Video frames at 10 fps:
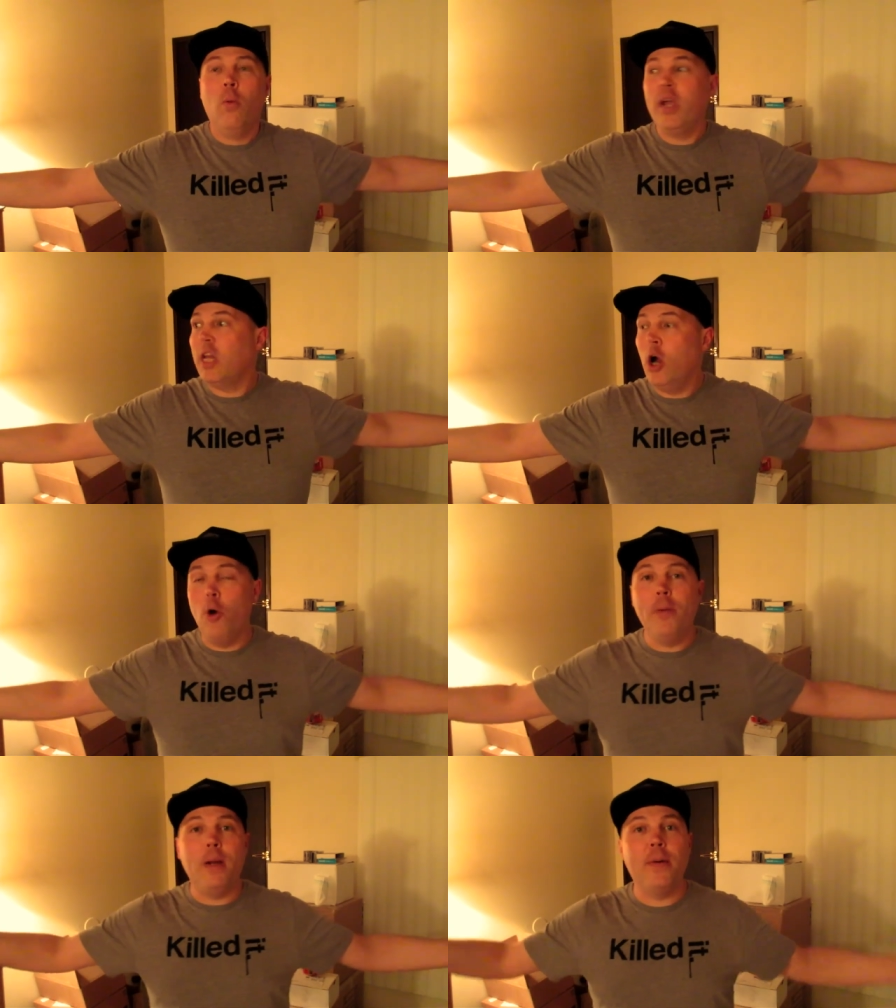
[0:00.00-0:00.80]
we can
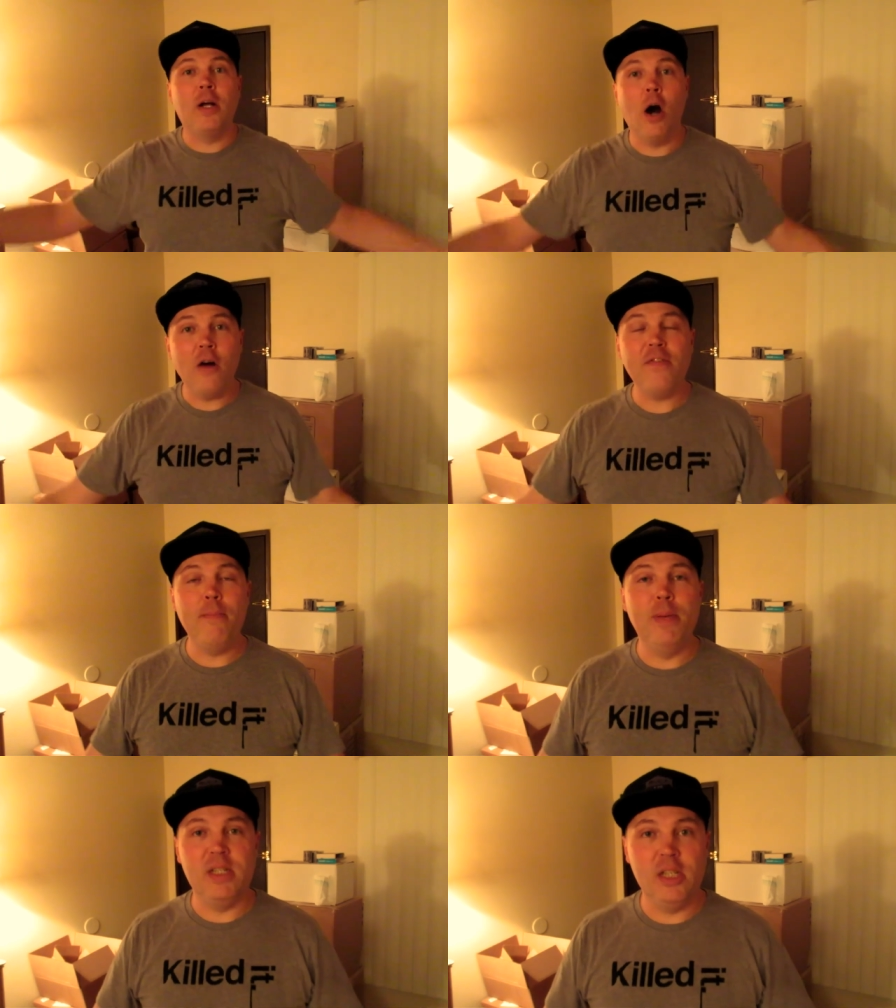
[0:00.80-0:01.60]
open up a coffee
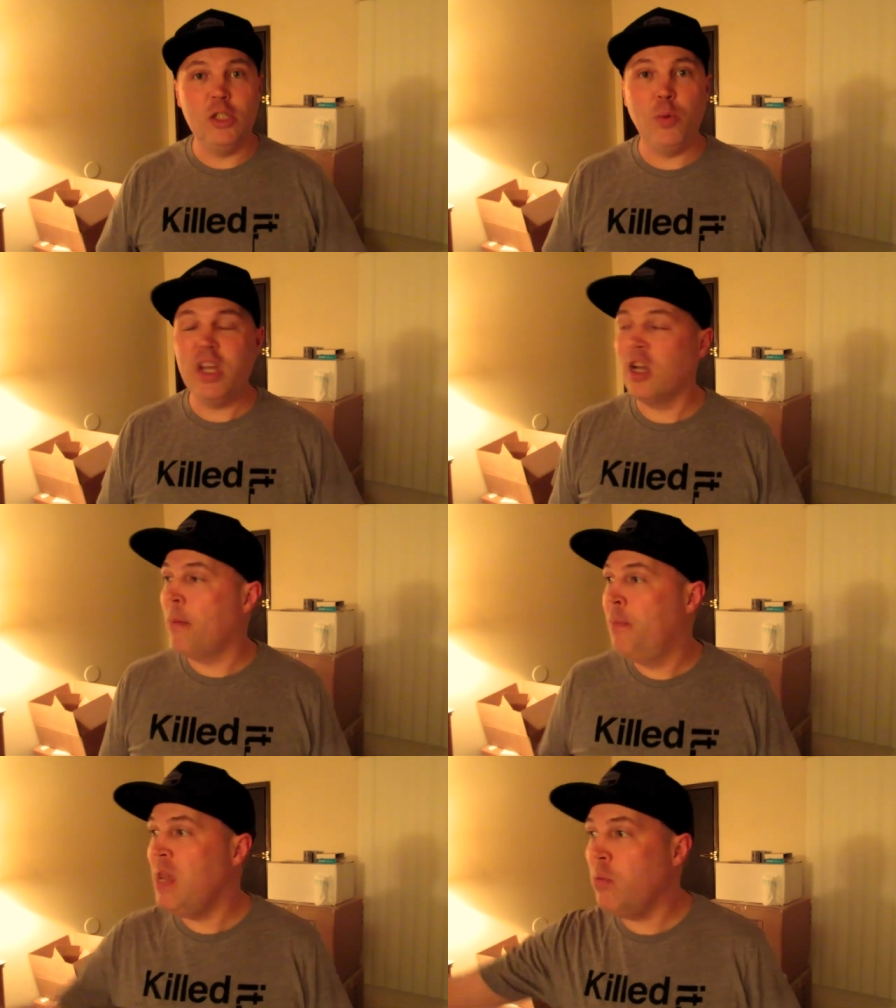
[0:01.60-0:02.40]
business. We can
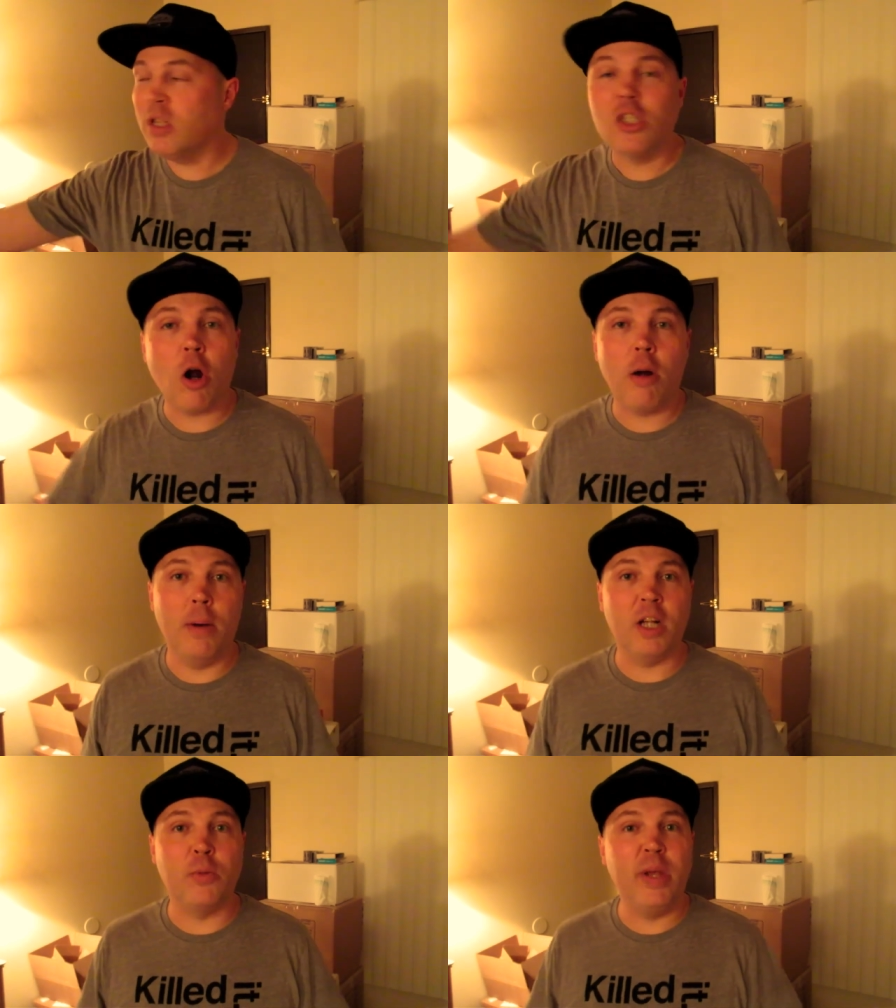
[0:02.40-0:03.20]
compete with
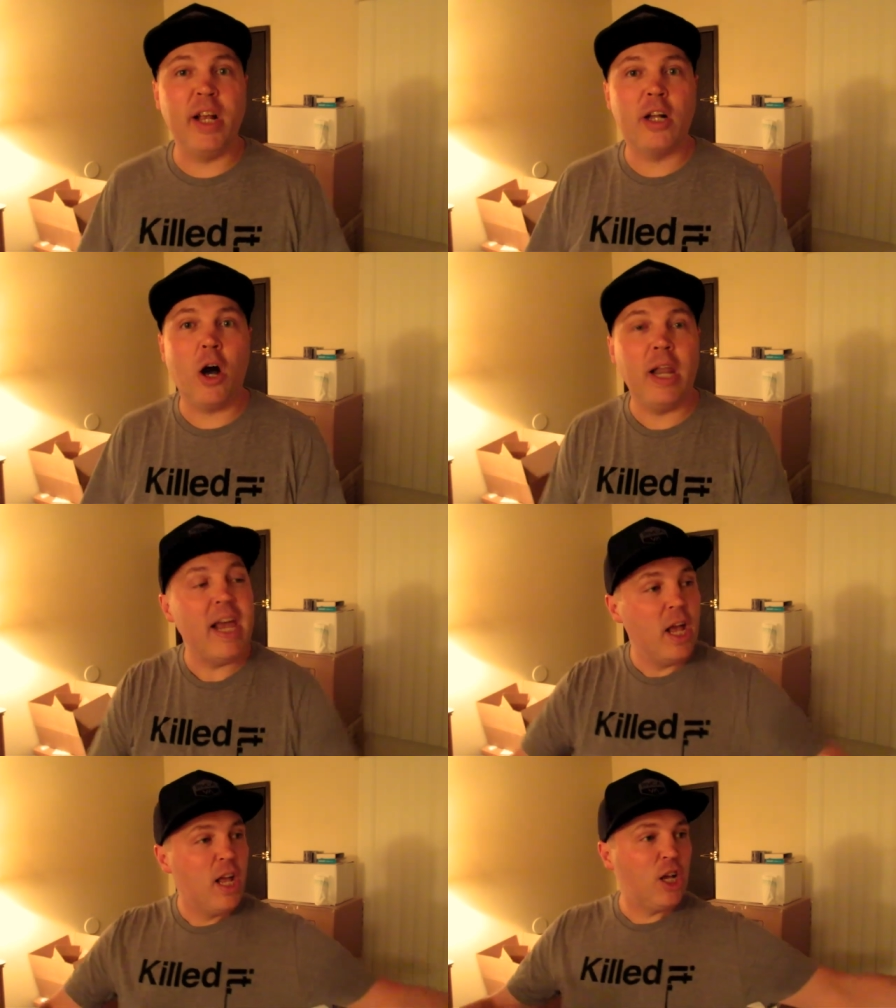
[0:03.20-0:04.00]
Starbucks and we can call
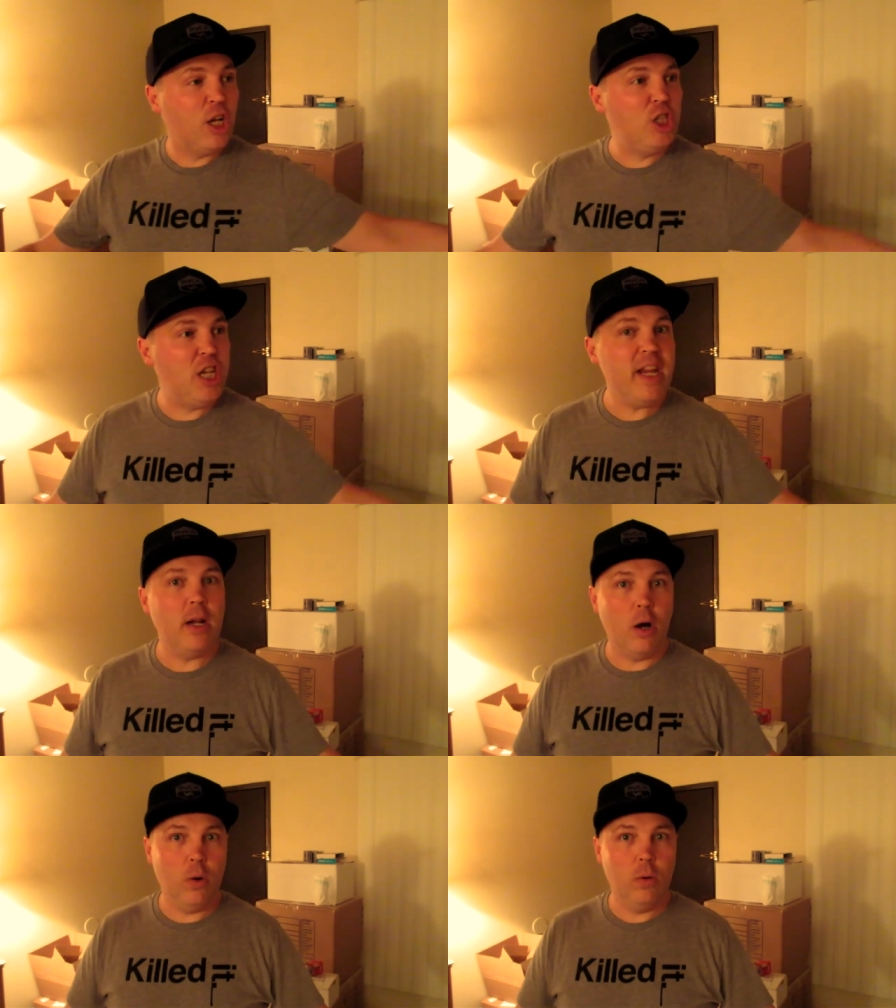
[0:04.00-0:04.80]
it
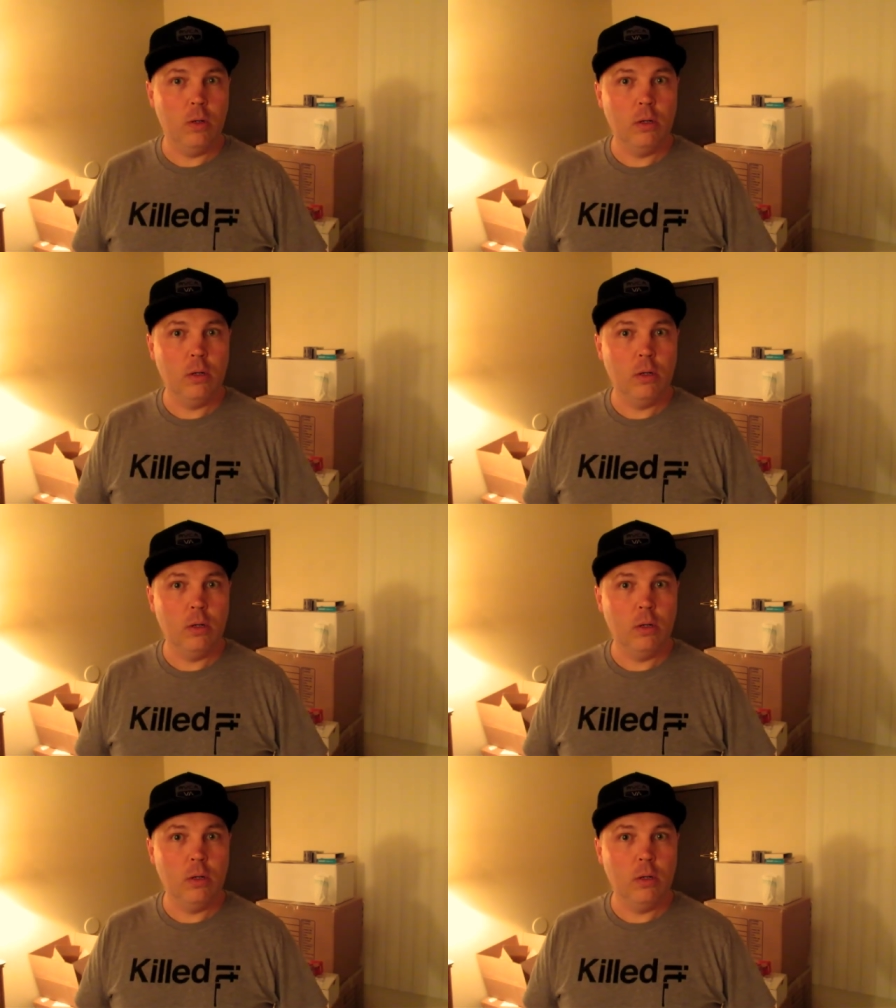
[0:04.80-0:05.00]
Cucino.